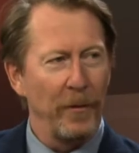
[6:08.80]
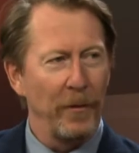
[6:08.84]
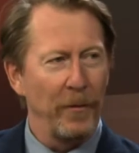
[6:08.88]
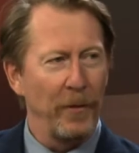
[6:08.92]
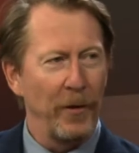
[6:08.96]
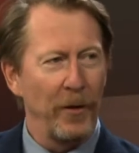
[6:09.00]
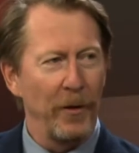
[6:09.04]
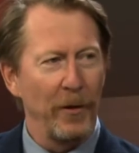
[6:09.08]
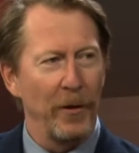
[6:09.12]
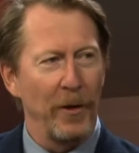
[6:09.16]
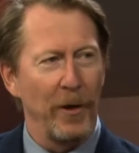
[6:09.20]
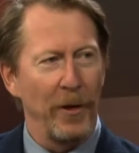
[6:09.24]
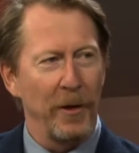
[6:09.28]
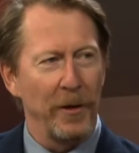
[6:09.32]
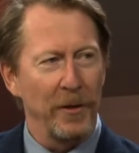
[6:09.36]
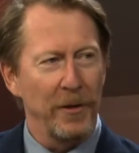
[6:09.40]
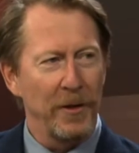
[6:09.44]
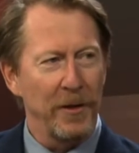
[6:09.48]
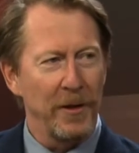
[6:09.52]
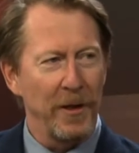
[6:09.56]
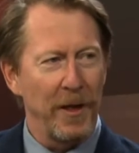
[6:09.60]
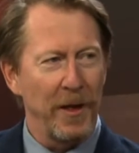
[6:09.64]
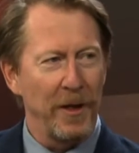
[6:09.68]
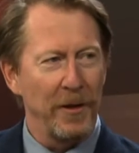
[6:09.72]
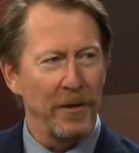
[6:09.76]
the United
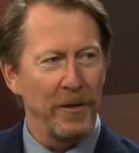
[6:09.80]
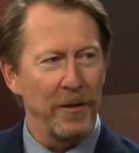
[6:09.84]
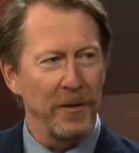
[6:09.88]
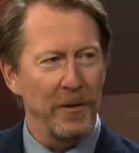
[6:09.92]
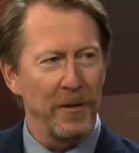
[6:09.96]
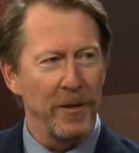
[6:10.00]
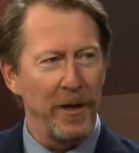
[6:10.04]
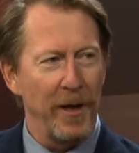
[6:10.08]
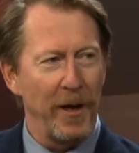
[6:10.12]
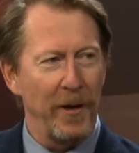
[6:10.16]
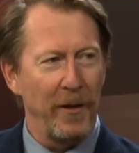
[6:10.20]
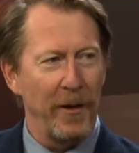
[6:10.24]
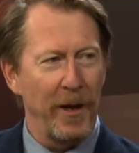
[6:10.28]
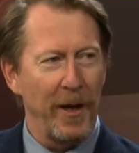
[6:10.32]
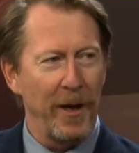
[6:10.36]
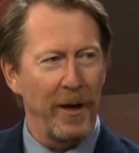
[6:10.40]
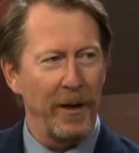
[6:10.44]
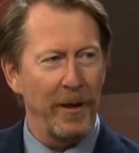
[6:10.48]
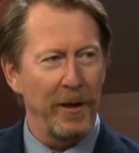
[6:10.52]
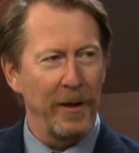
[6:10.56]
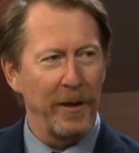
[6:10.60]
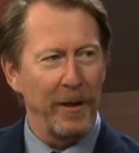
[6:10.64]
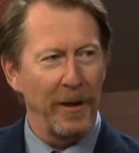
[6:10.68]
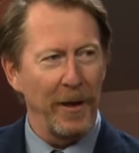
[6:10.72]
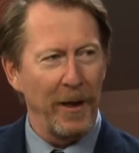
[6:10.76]
States is now
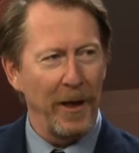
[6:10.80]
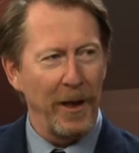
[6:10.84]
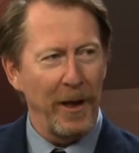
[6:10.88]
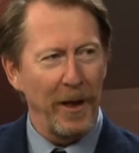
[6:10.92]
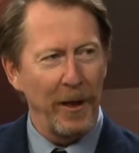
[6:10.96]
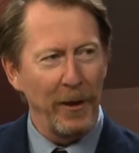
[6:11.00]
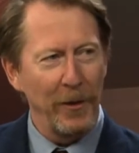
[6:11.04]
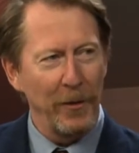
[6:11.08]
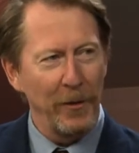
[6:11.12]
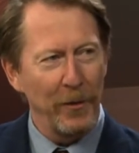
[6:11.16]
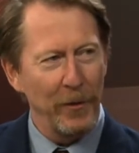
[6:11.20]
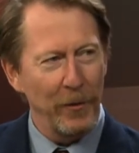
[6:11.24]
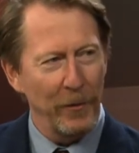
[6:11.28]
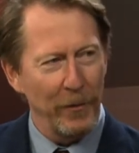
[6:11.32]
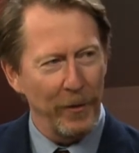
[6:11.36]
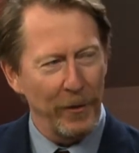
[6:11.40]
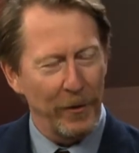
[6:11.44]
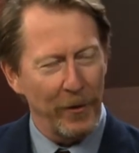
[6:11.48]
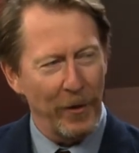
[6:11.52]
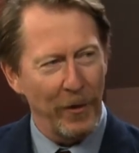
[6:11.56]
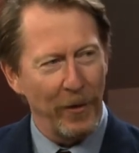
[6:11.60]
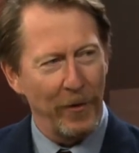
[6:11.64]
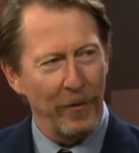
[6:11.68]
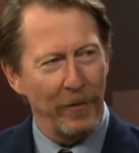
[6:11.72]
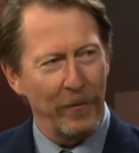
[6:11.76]
heading into a
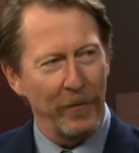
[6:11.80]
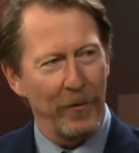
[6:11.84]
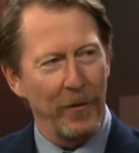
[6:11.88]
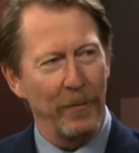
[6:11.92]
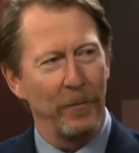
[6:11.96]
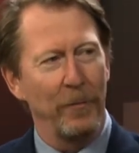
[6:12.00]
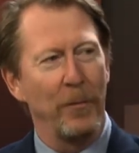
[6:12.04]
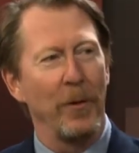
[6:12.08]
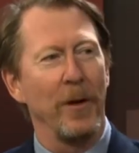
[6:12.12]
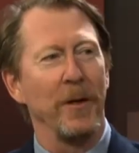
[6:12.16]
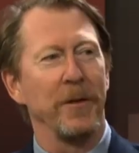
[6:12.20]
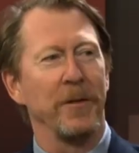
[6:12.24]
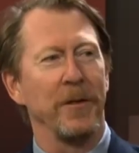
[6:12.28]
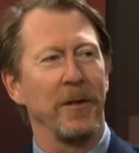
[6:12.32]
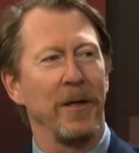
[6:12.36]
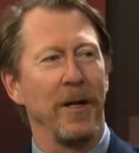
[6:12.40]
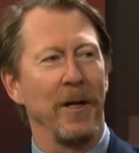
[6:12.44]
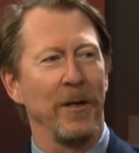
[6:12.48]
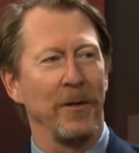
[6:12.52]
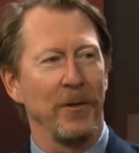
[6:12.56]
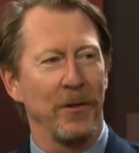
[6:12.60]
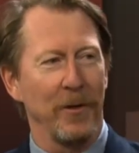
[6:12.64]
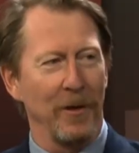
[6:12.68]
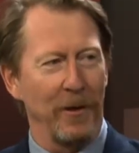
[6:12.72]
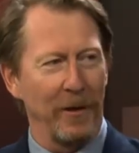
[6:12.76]
kind of the
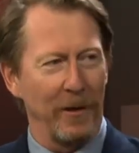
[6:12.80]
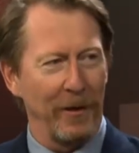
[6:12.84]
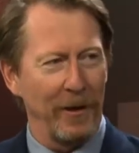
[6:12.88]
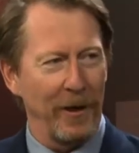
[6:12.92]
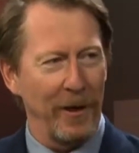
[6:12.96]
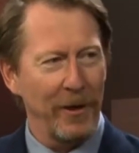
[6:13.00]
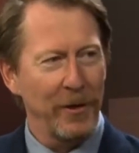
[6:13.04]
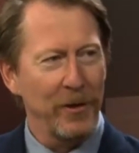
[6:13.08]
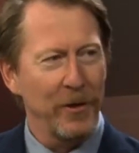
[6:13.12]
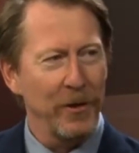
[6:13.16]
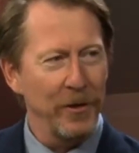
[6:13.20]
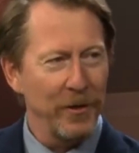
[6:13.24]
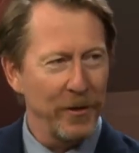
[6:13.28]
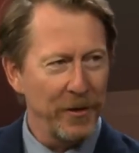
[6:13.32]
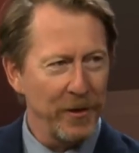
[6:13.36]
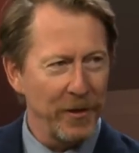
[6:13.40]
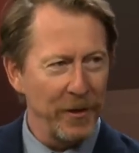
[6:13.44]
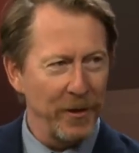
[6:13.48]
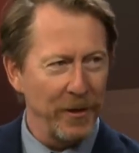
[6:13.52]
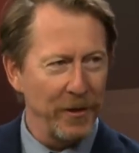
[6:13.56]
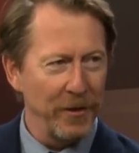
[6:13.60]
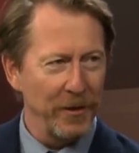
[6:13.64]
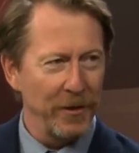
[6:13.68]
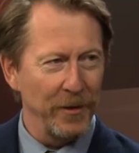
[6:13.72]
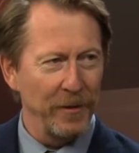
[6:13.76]
presidential election
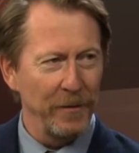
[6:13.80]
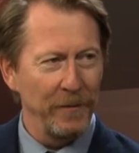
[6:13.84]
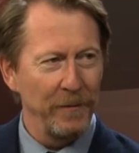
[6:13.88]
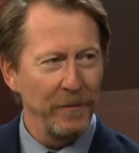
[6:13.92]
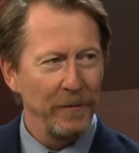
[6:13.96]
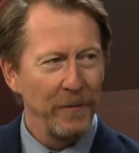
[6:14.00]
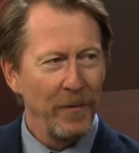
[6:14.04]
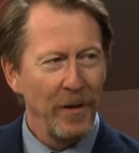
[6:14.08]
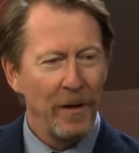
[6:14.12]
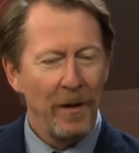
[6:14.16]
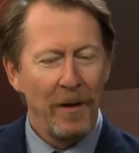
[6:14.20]
season,